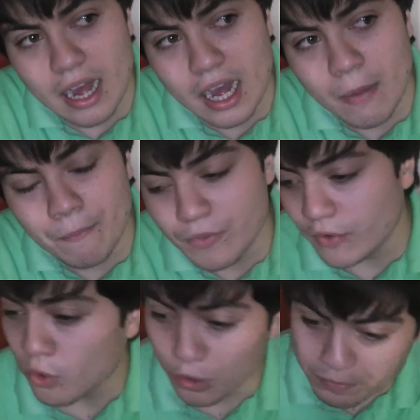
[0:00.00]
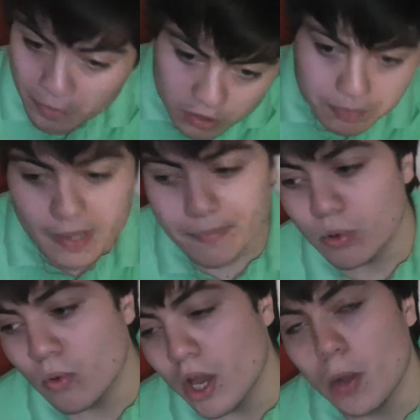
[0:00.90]
Of course, most
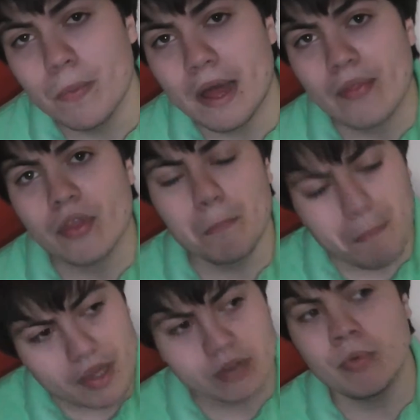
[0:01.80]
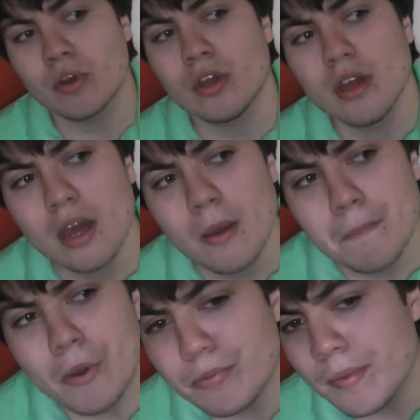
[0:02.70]
people know that most
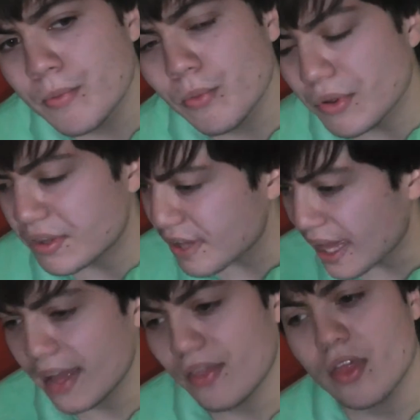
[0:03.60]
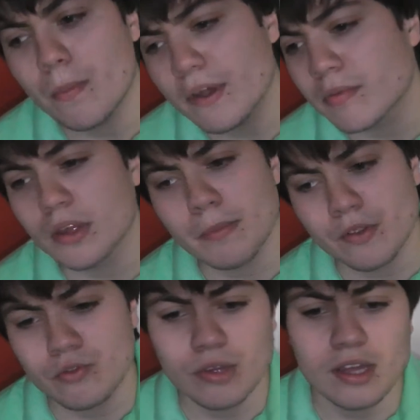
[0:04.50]
people will say that the best
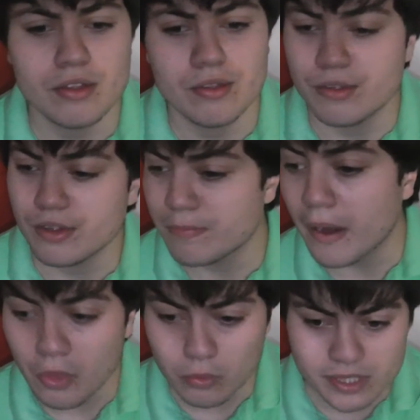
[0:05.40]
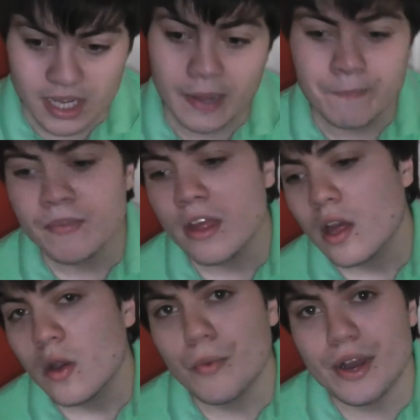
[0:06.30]
mockumentary is This Is Spinal Tap,
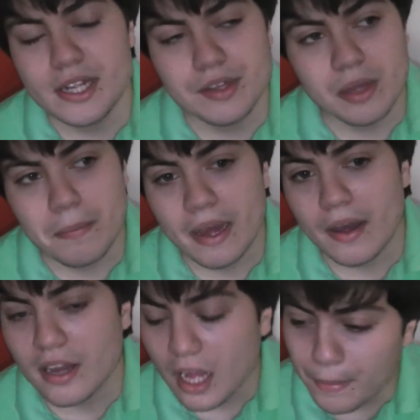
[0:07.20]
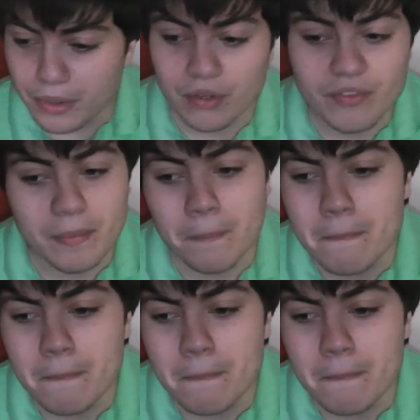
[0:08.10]
which is about a couple of